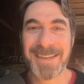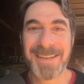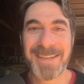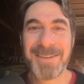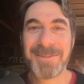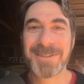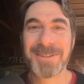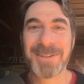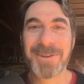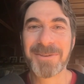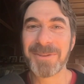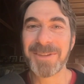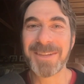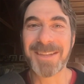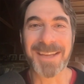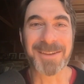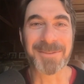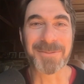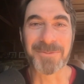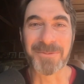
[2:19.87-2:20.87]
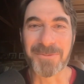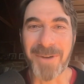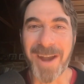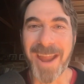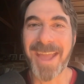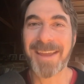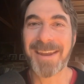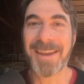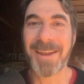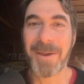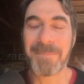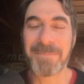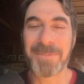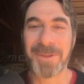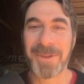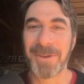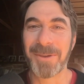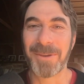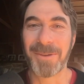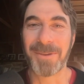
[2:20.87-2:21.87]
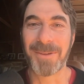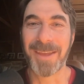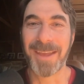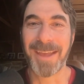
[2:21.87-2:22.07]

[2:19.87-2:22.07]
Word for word: and he's literally like ran up the hill